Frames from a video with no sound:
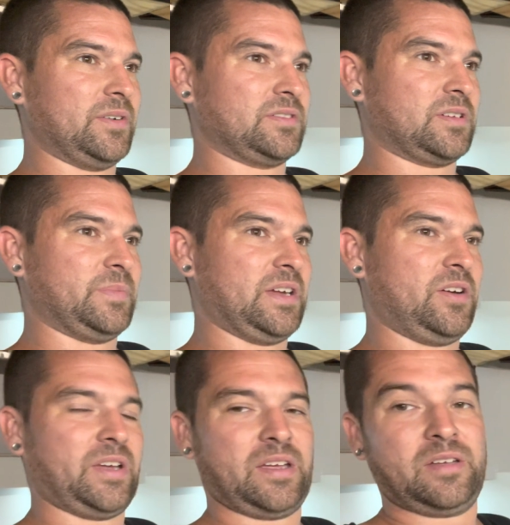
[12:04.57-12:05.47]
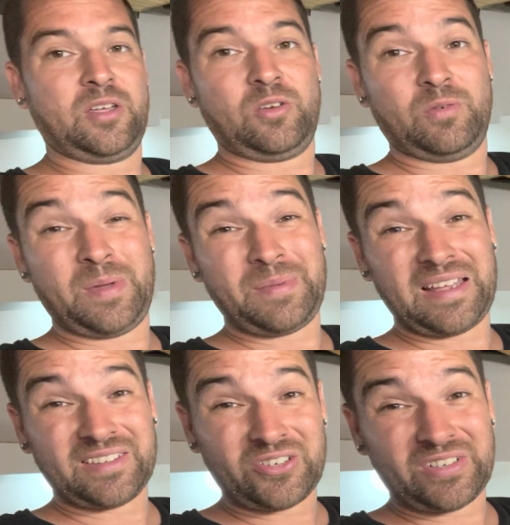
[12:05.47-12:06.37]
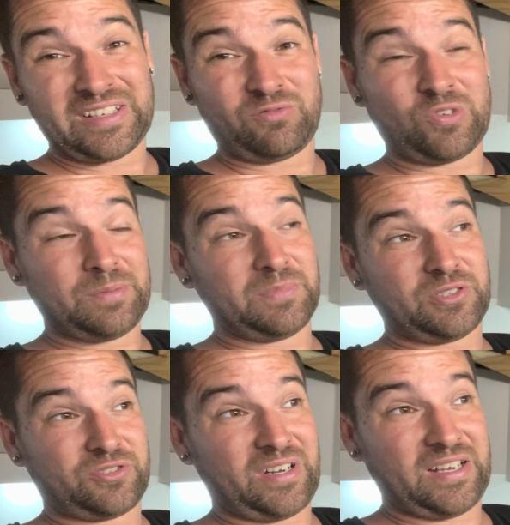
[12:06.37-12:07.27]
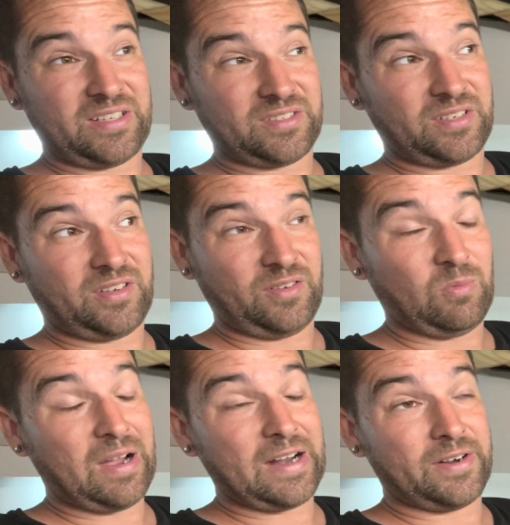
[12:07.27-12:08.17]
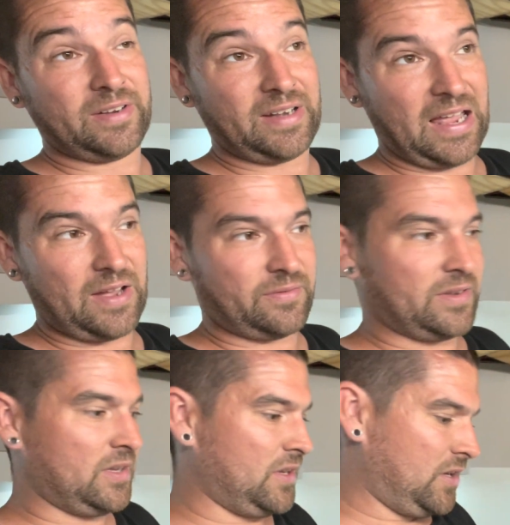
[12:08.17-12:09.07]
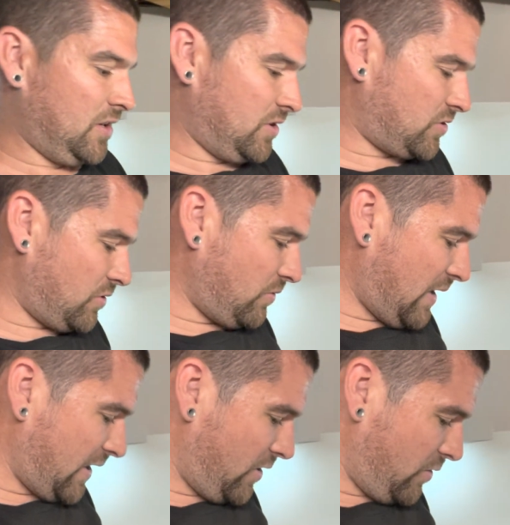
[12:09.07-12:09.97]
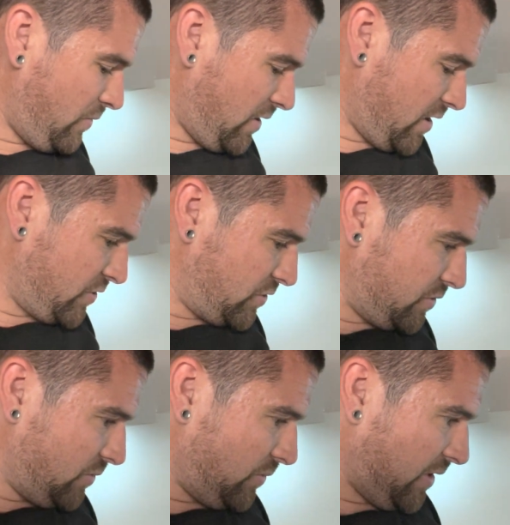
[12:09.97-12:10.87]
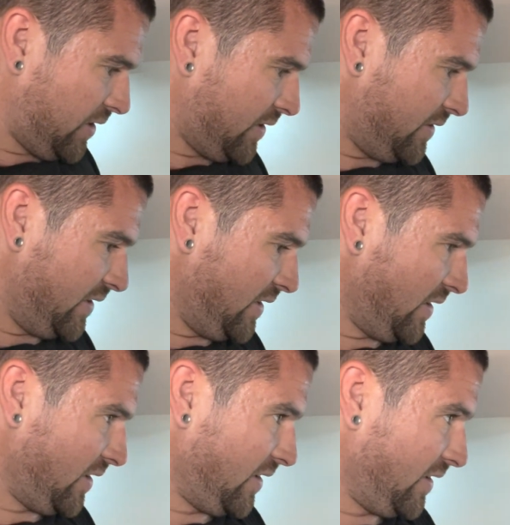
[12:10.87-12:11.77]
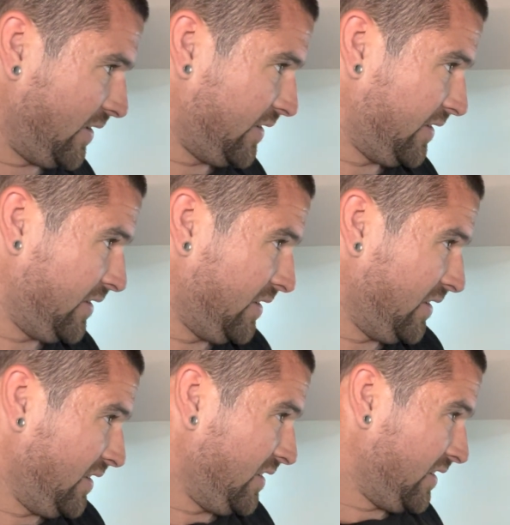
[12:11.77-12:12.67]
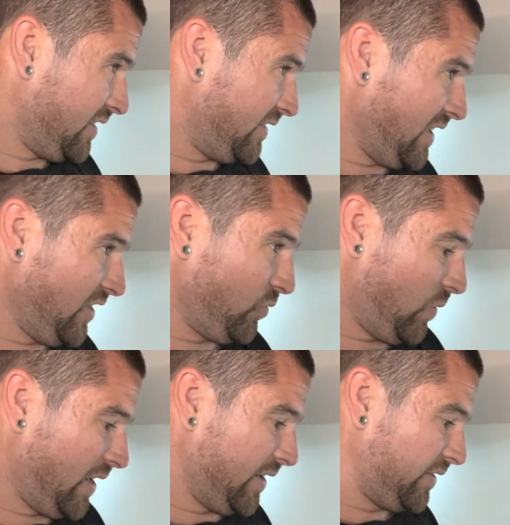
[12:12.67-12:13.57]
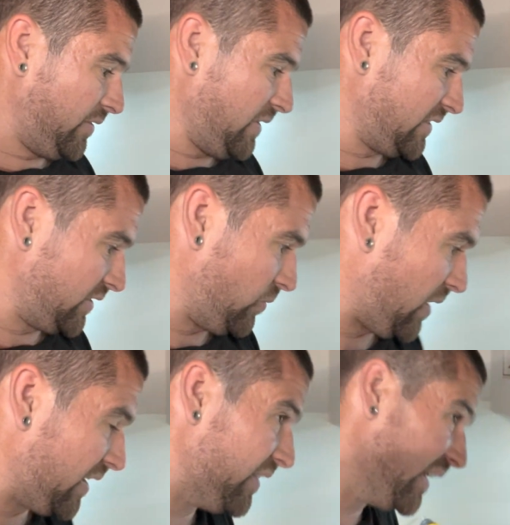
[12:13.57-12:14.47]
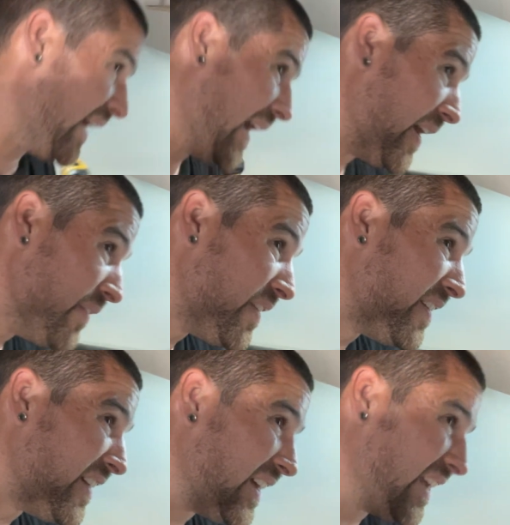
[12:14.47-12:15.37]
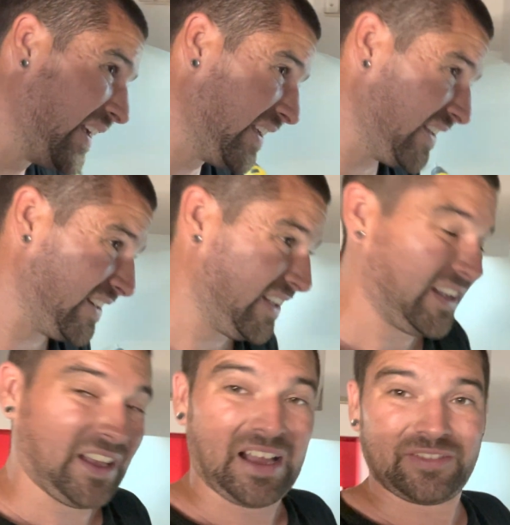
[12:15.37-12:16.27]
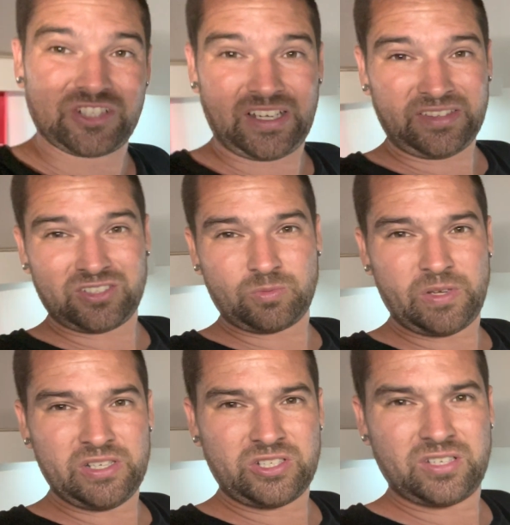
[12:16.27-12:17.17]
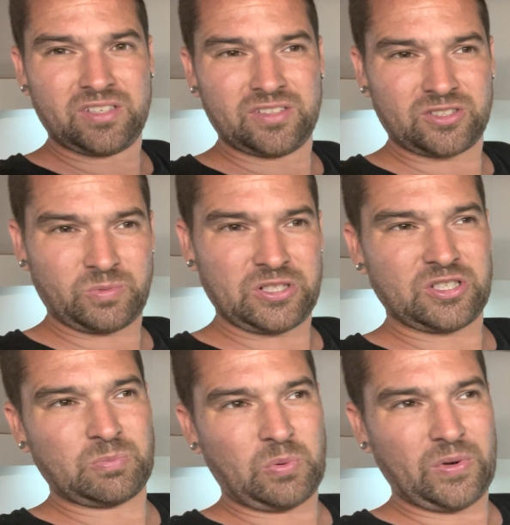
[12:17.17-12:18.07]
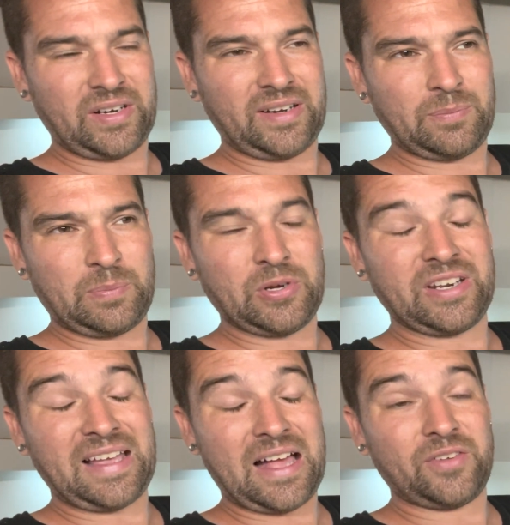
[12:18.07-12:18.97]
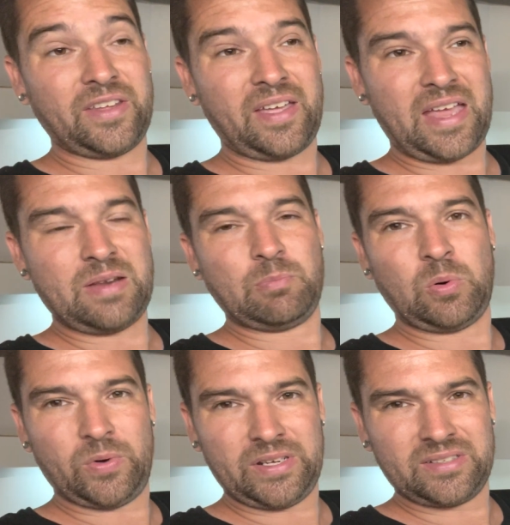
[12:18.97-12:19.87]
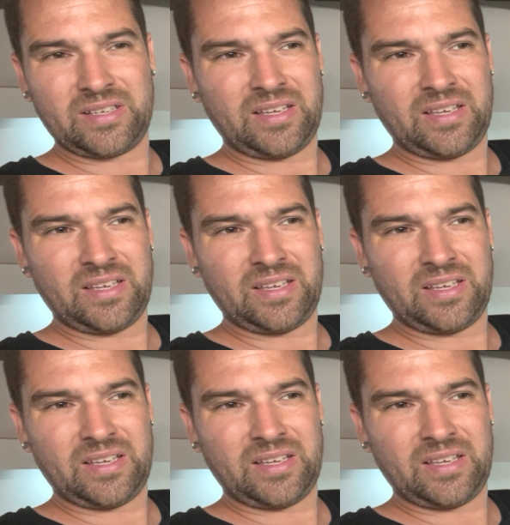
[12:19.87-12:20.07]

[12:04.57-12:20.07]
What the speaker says: So I'm like, okay, well maybe I literally ripped the strands of wire in half. So I go undo the other wire, the rest of the wire that I have, and I've checked the switch. The switch is putting out 8 point